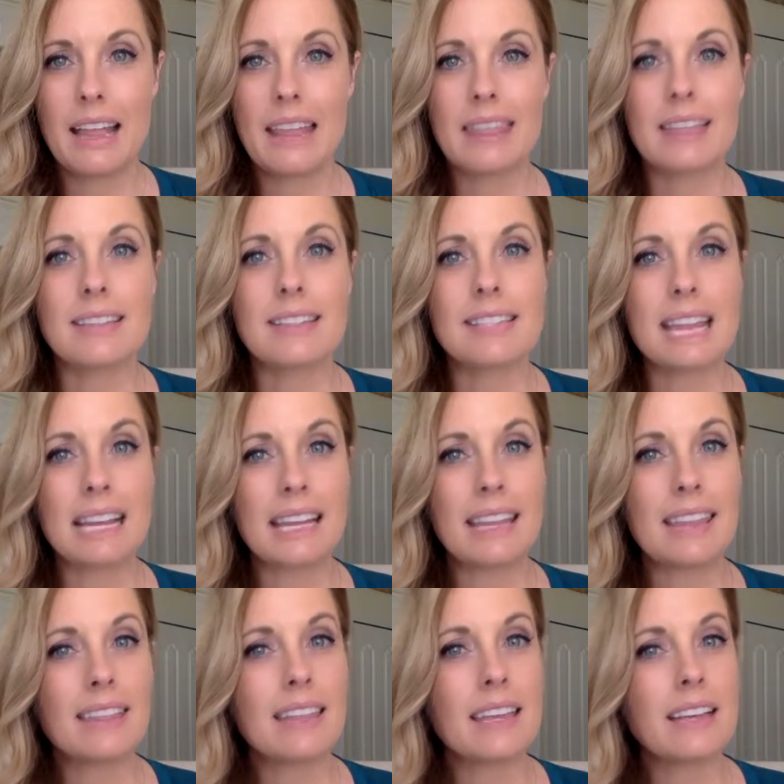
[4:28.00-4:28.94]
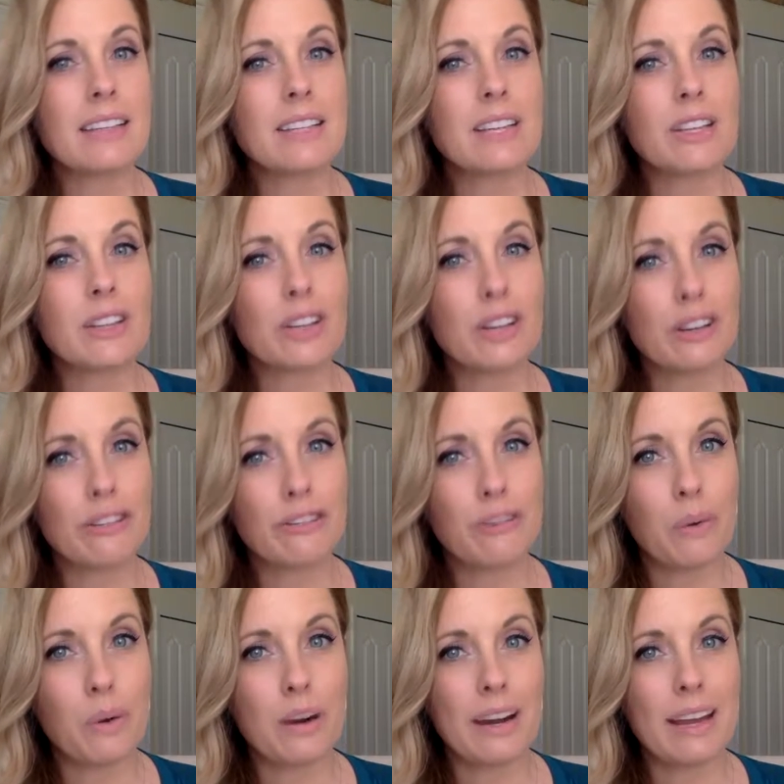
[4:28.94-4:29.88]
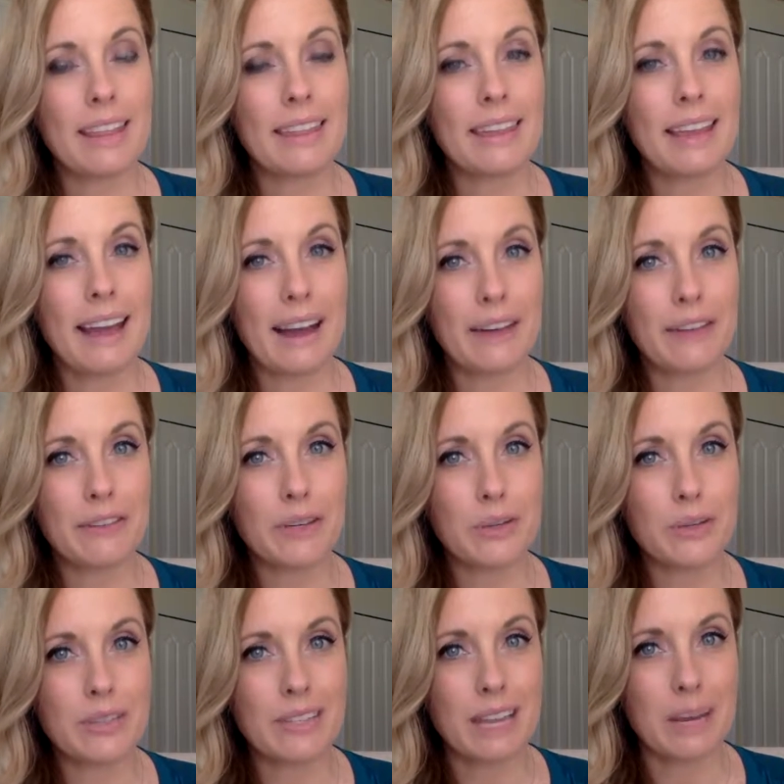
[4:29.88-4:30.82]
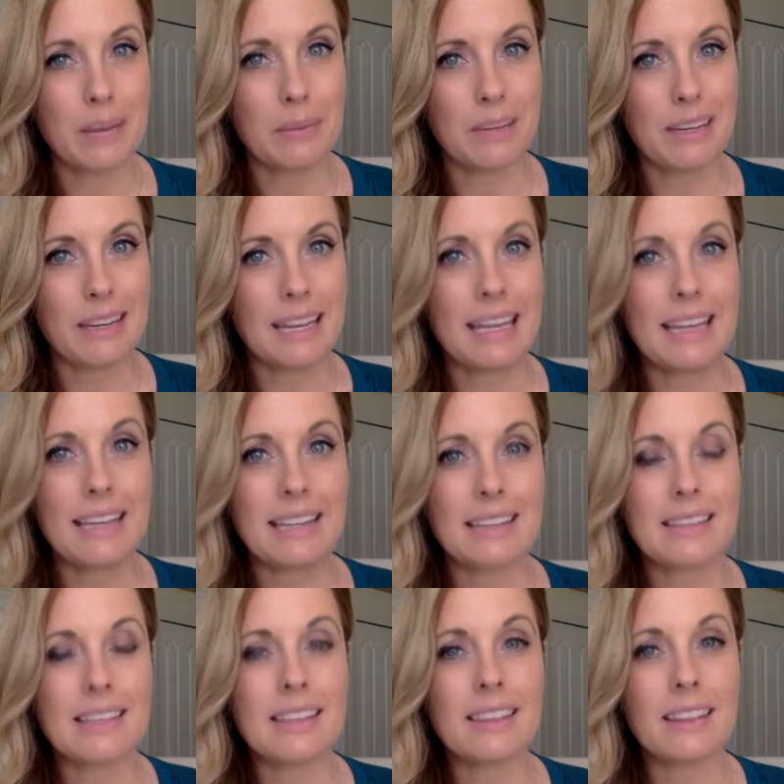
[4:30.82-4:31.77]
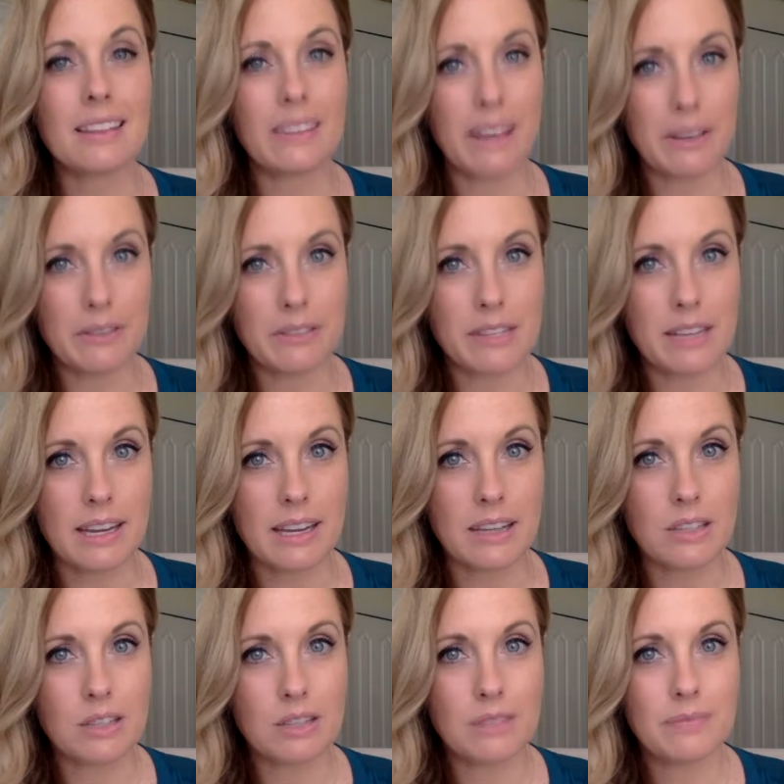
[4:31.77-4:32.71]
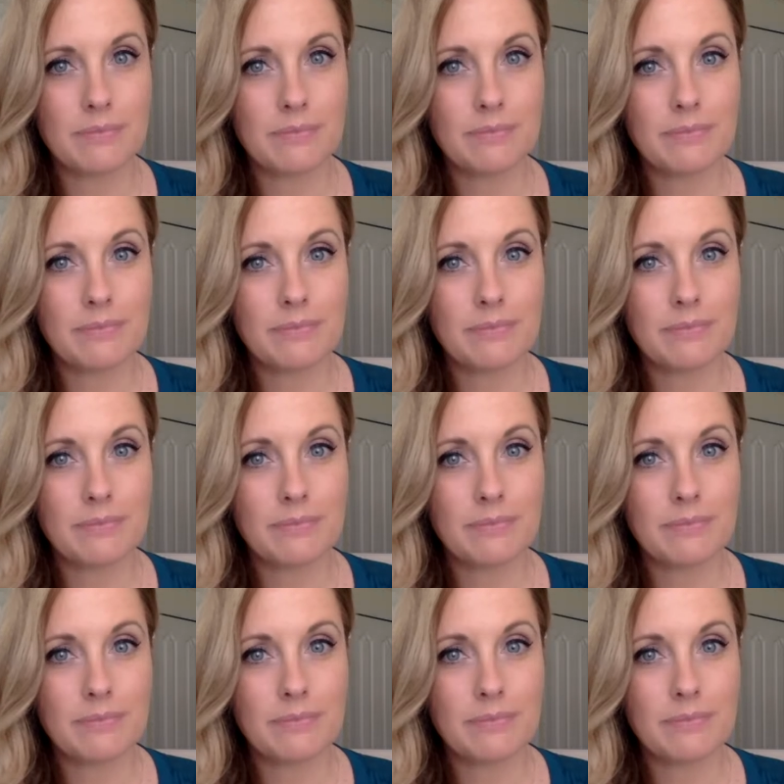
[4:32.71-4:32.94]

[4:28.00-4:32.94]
The second thing to look for in the AAFCO statement is the life stage.